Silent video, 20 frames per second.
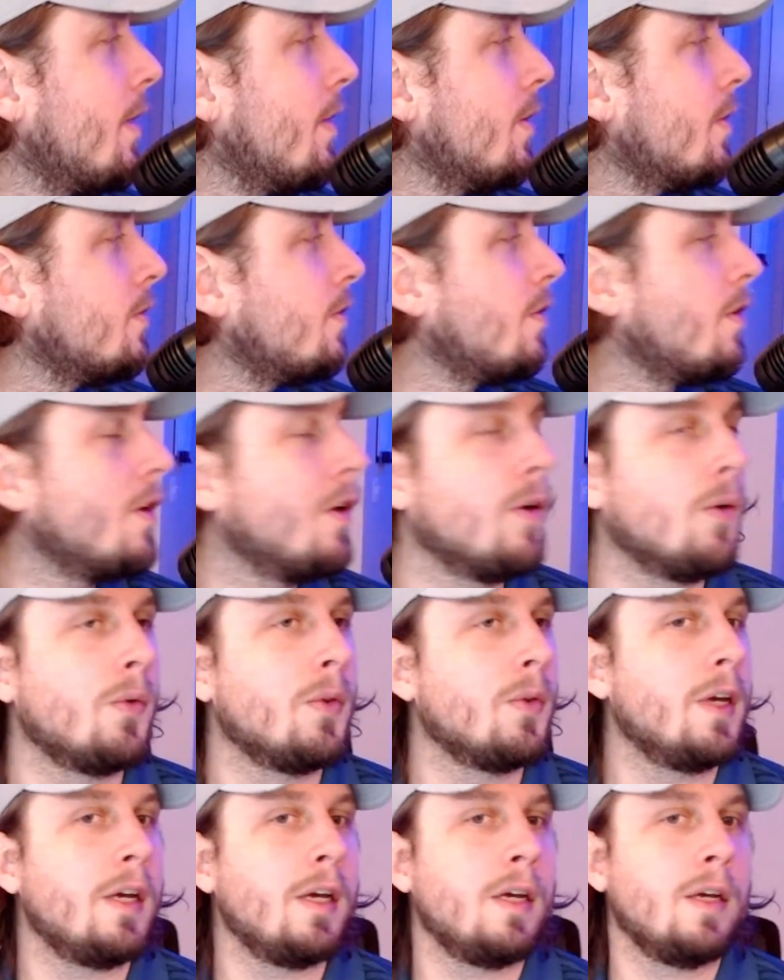Those are the
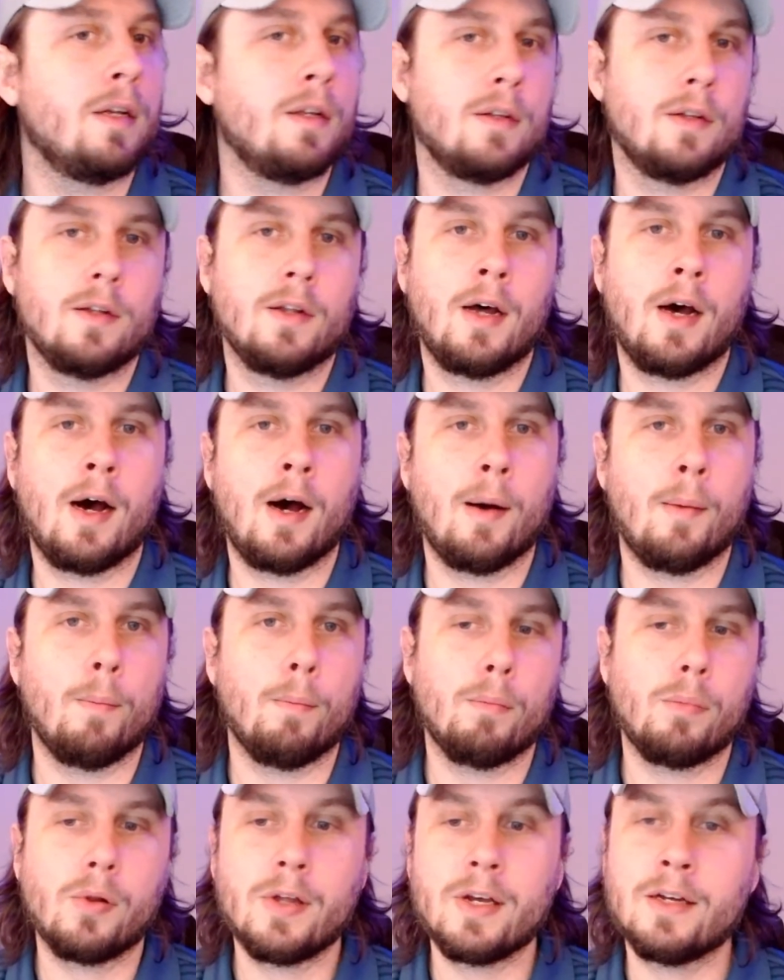only
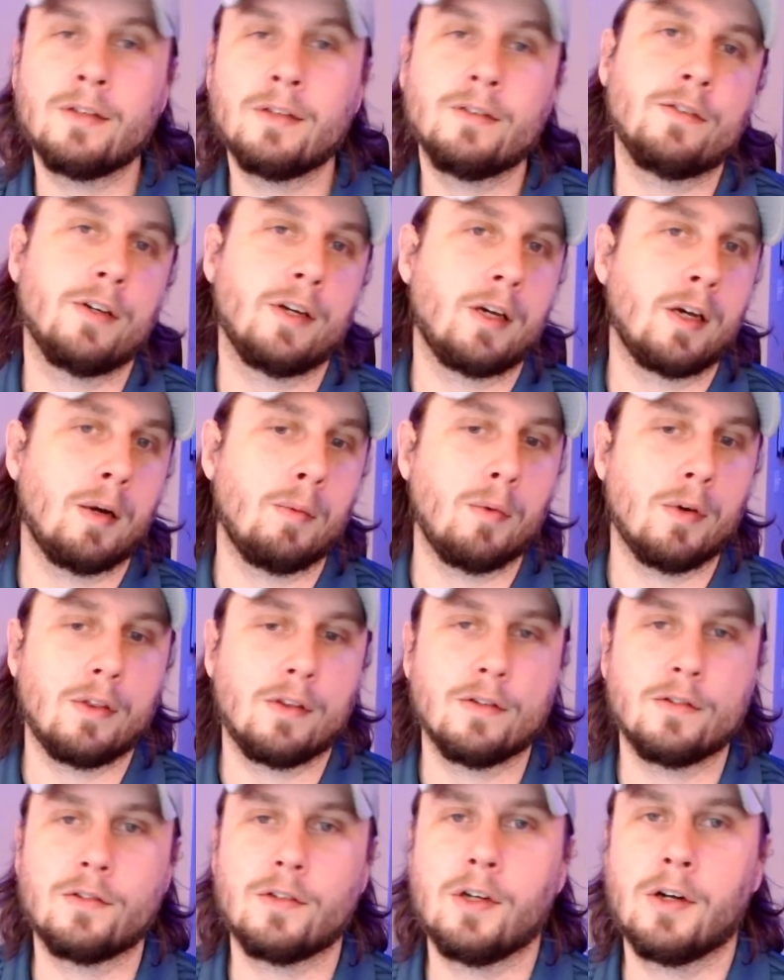plans that come with the
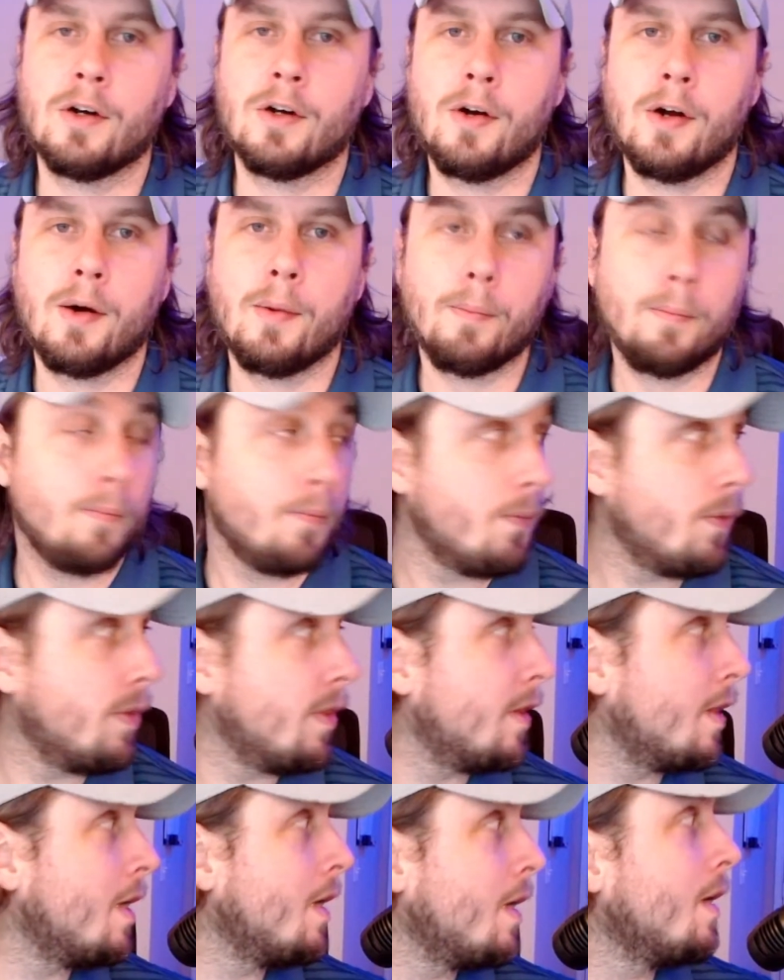CRM.
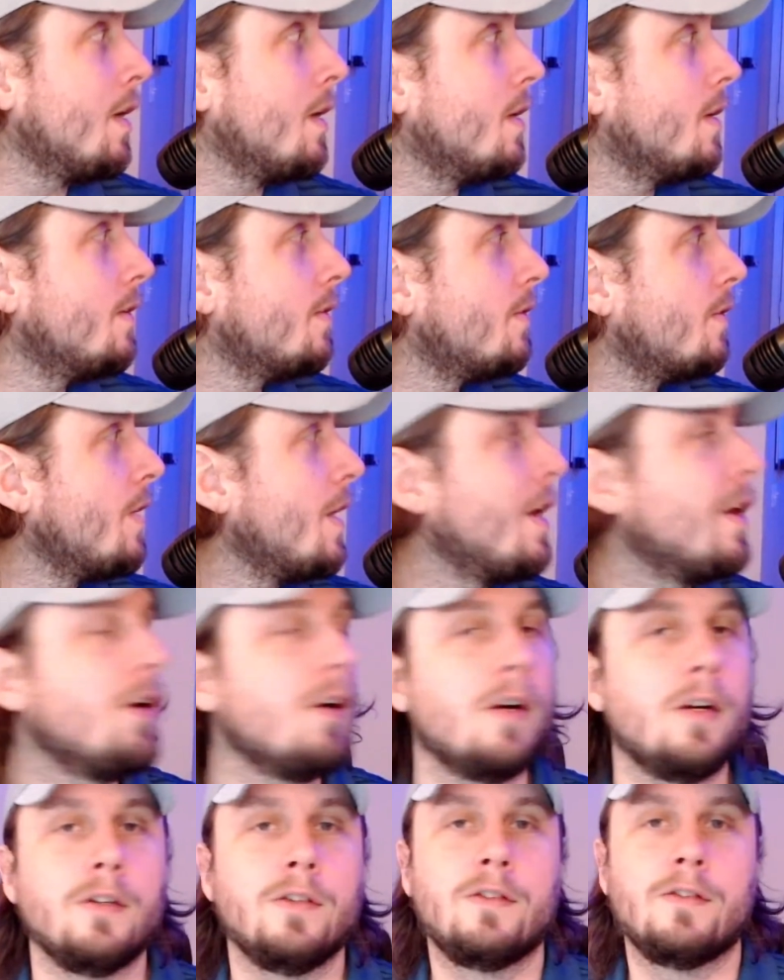The
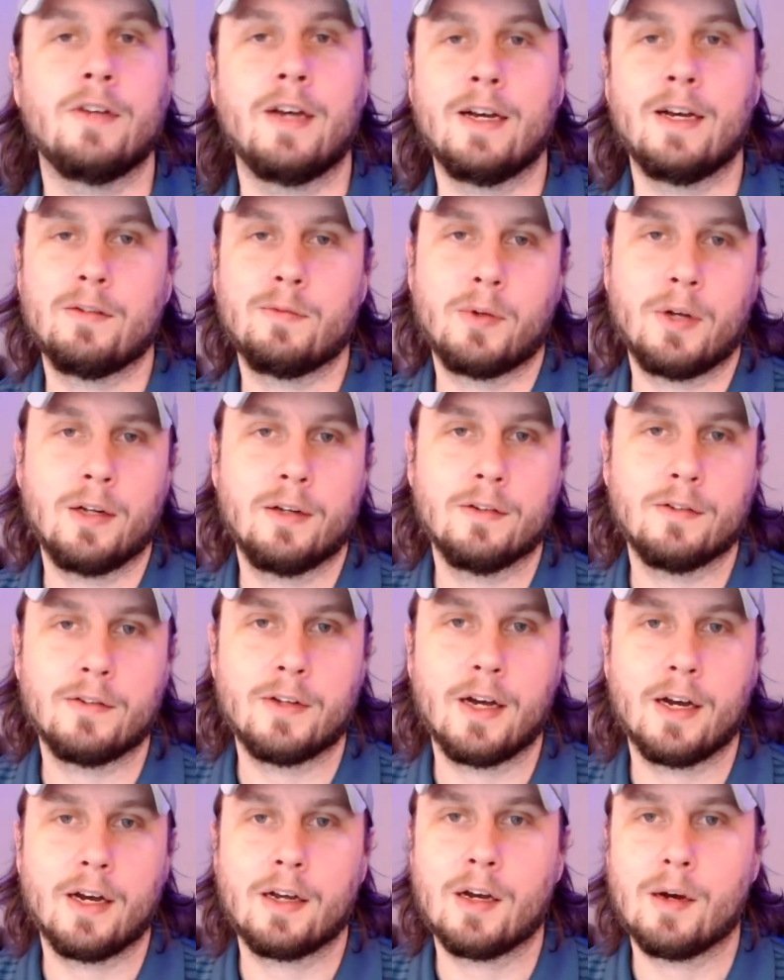standard SaaS plan does
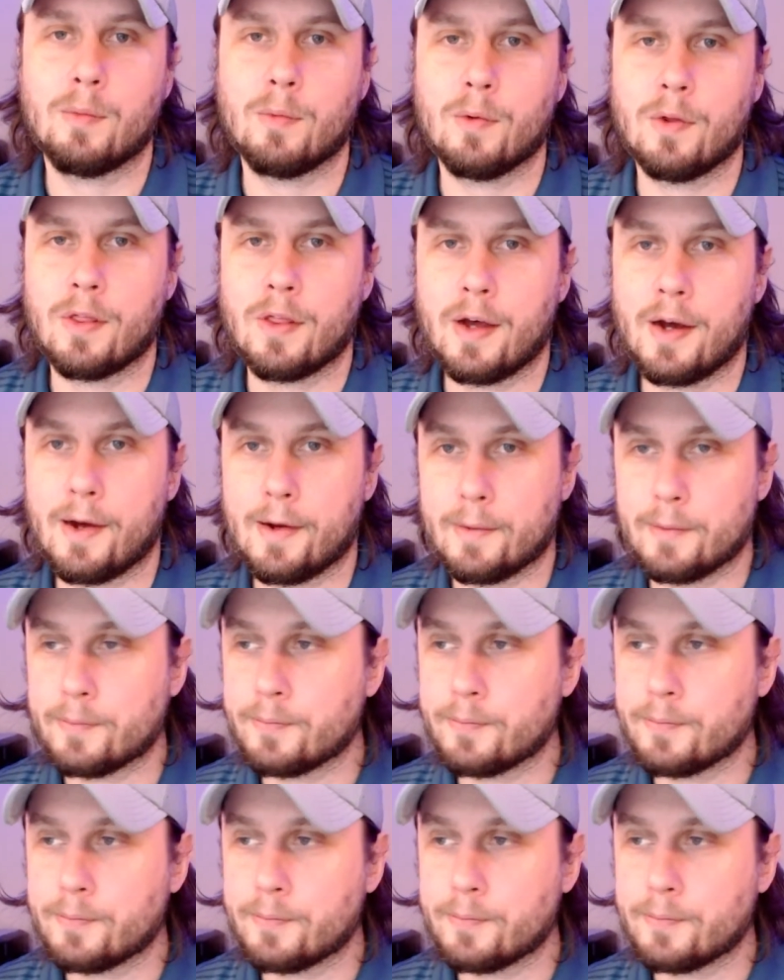not come with that.